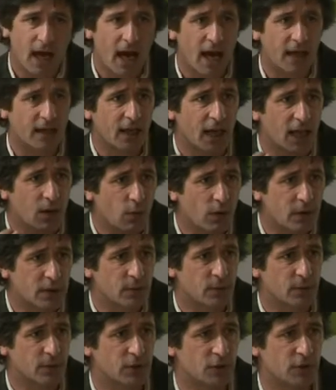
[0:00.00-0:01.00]
And I
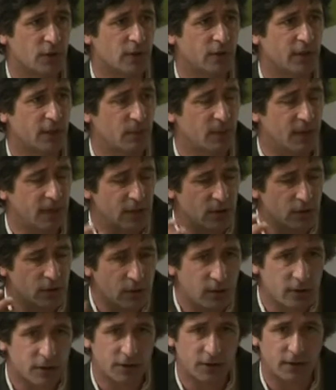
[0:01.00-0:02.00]
want to ensure that we
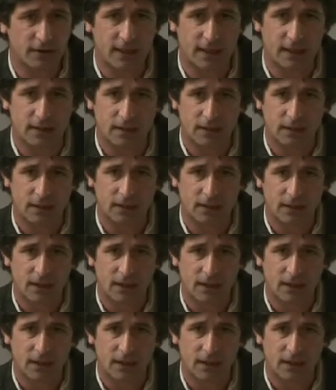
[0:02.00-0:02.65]
nurture that.